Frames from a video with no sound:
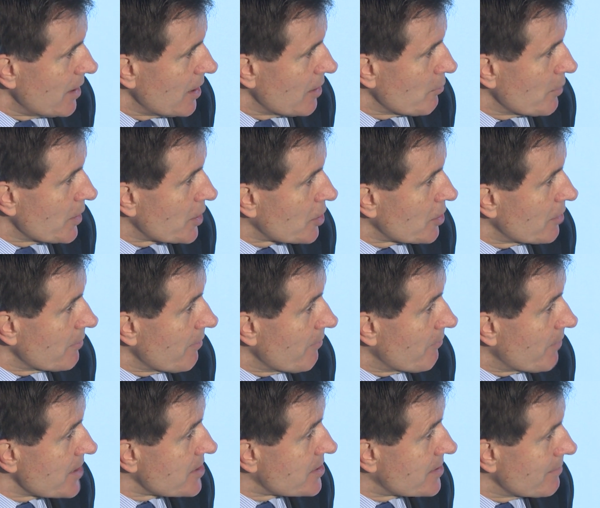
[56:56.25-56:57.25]
We could have
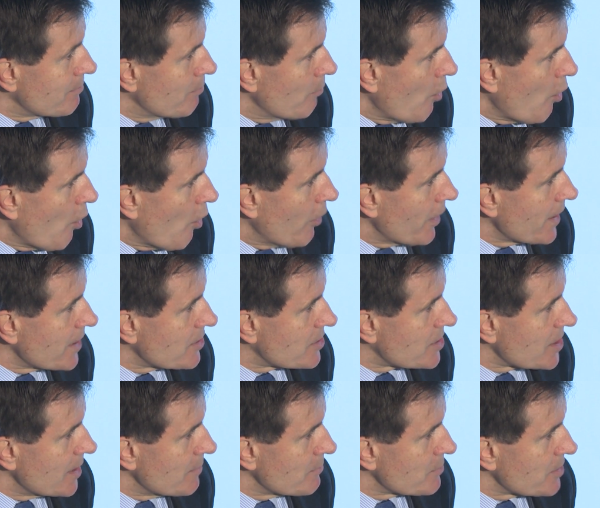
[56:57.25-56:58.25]
invested more in
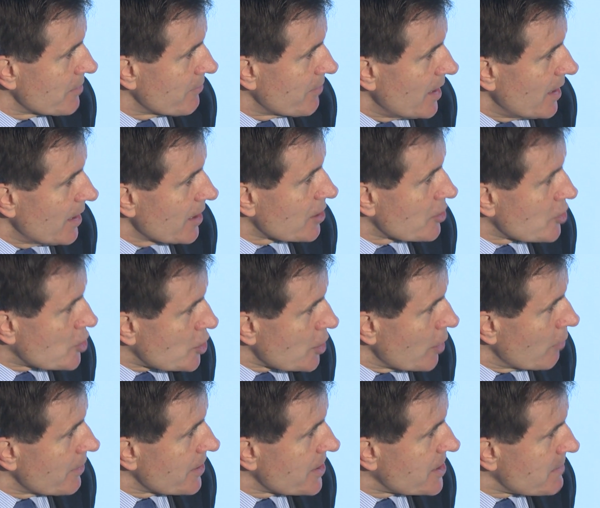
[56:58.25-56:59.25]
terms of
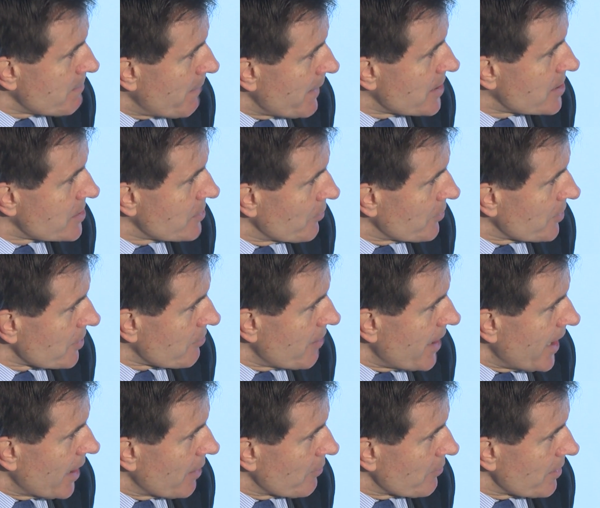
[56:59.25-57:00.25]
controlling space on the
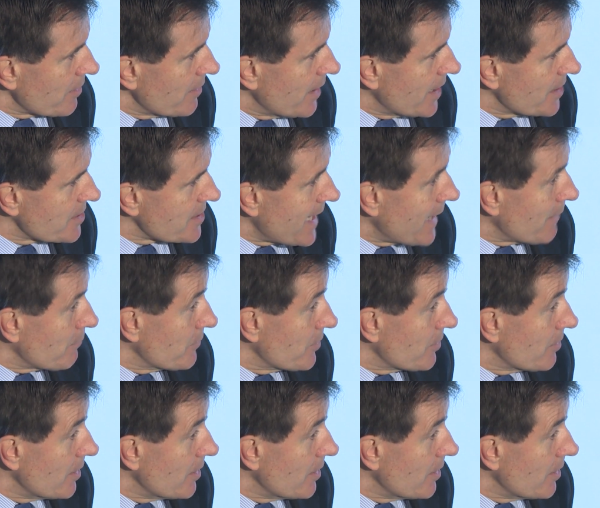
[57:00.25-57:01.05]
ground, as happened,